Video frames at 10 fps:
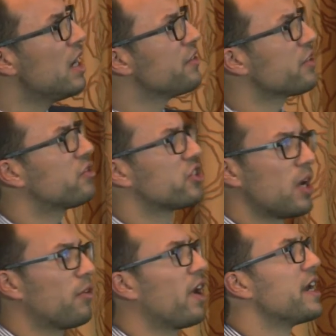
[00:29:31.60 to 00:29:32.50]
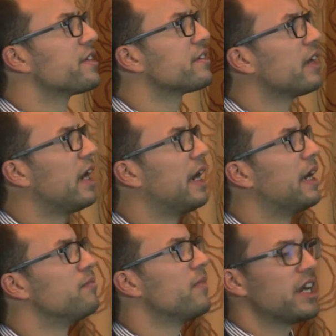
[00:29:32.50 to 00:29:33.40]
And just to summarize,
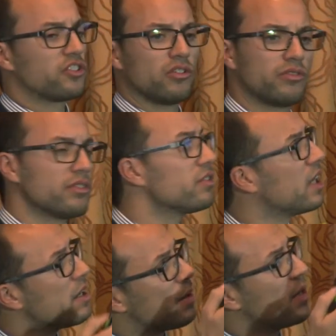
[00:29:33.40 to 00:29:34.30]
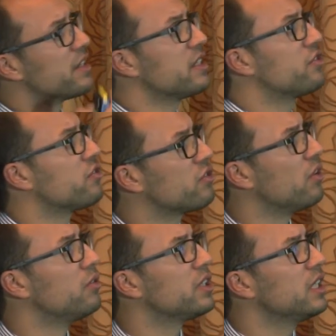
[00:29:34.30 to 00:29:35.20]
I basically just
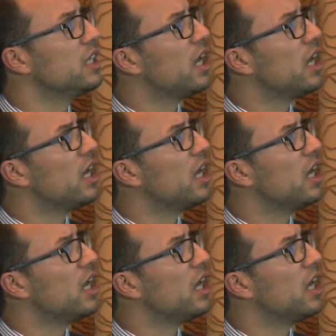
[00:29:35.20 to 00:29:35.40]
showed